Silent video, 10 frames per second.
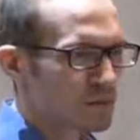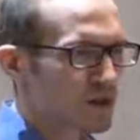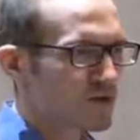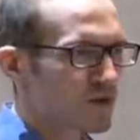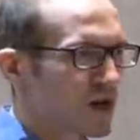
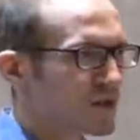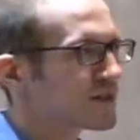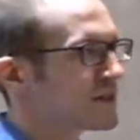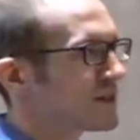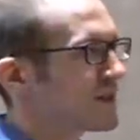because for
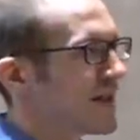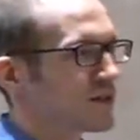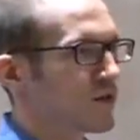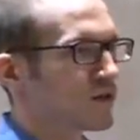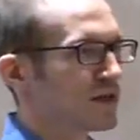us, this
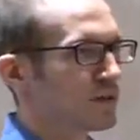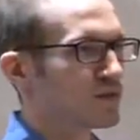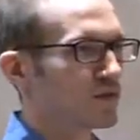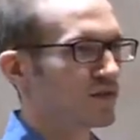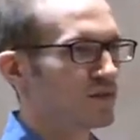has already
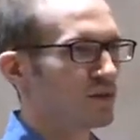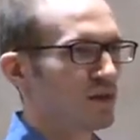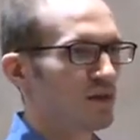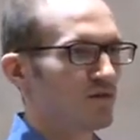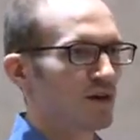proven to
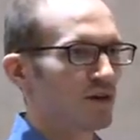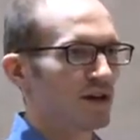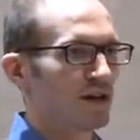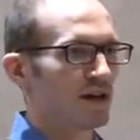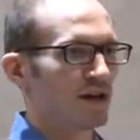be
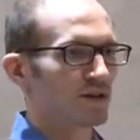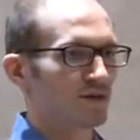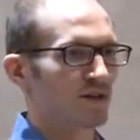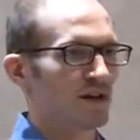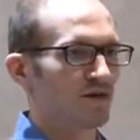very
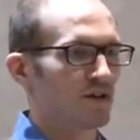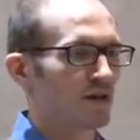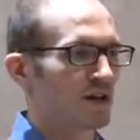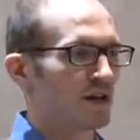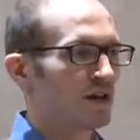interesting,
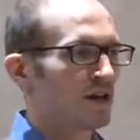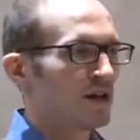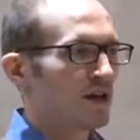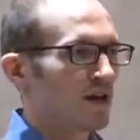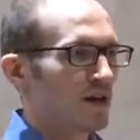very
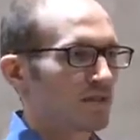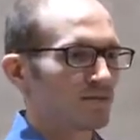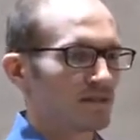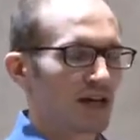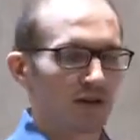
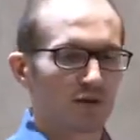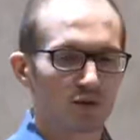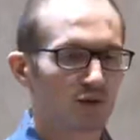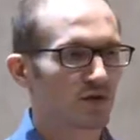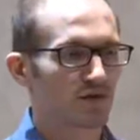um, yeah,
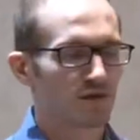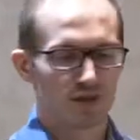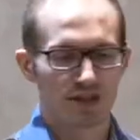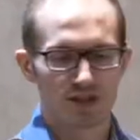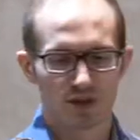useful
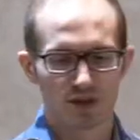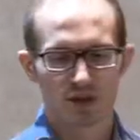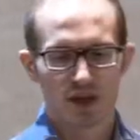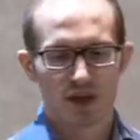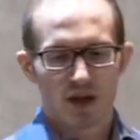for
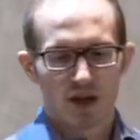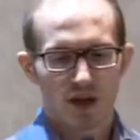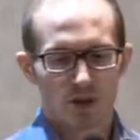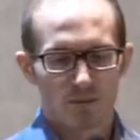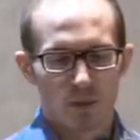research.
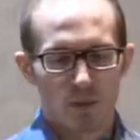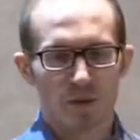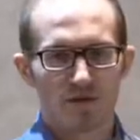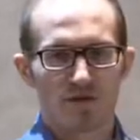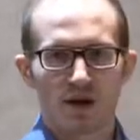Um,
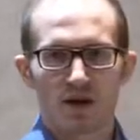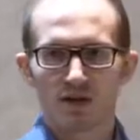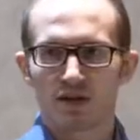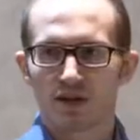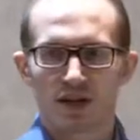we
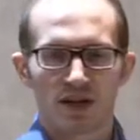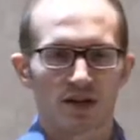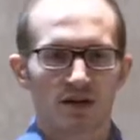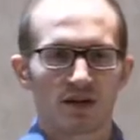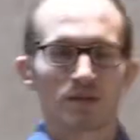found
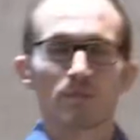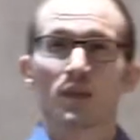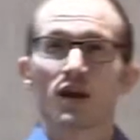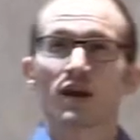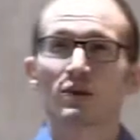in,
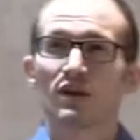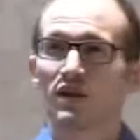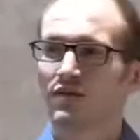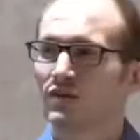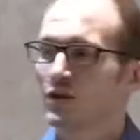I
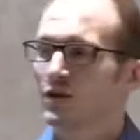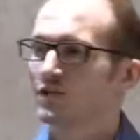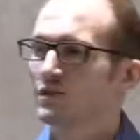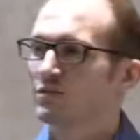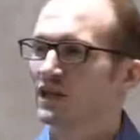believe it
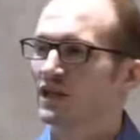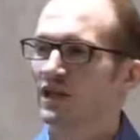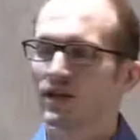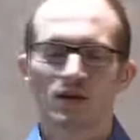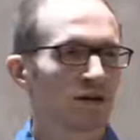was
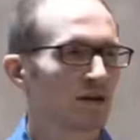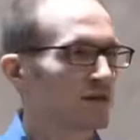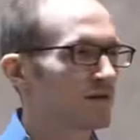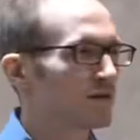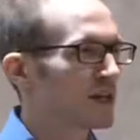beginning
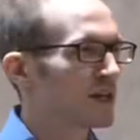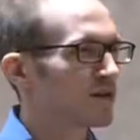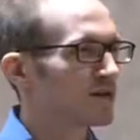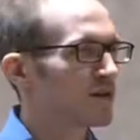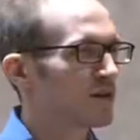of, beginning
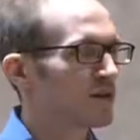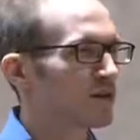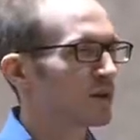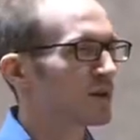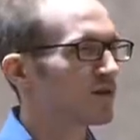of the year,
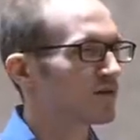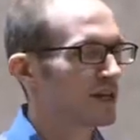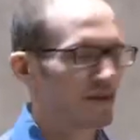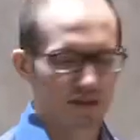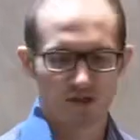no, beginning of
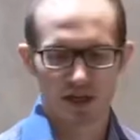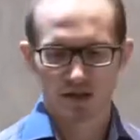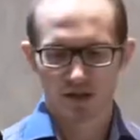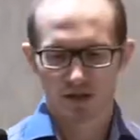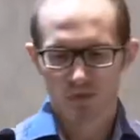last year,
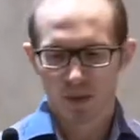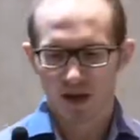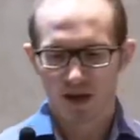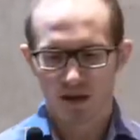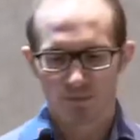right?
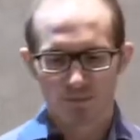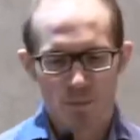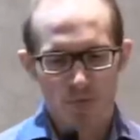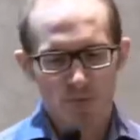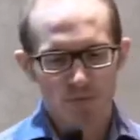Um,